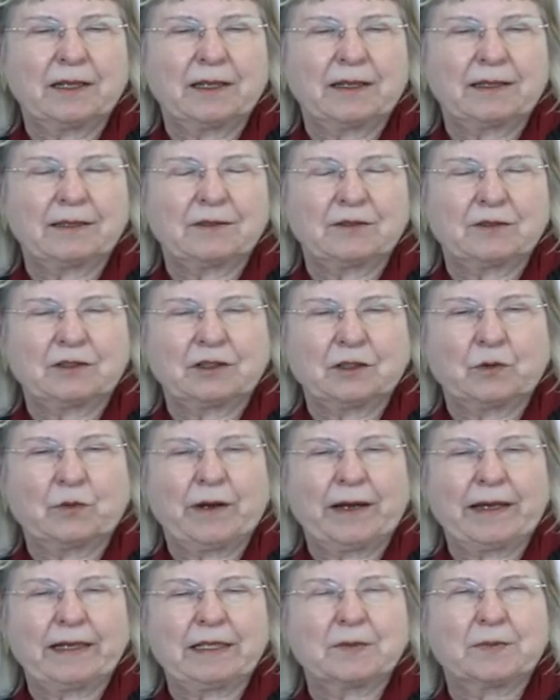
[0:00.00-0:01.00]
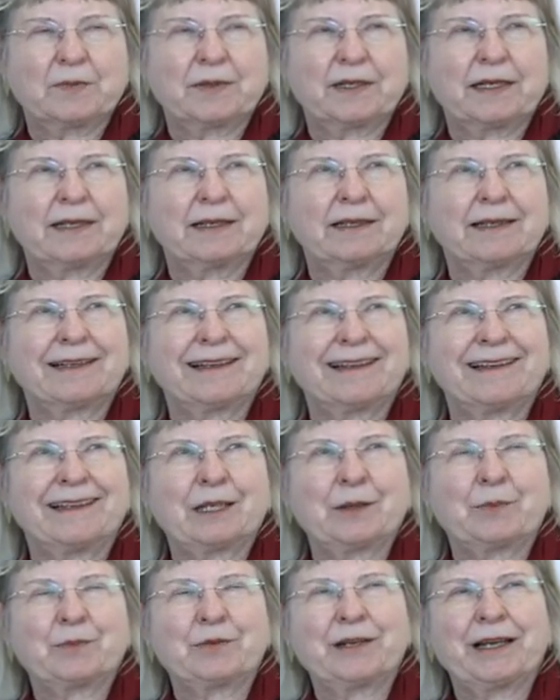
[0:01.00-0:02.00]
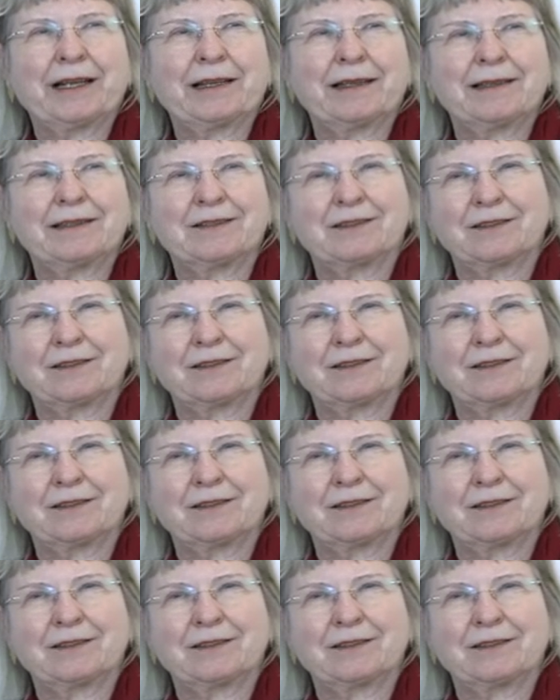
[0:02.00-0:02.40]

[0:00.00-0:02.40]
it is not so widespread in clinical practice,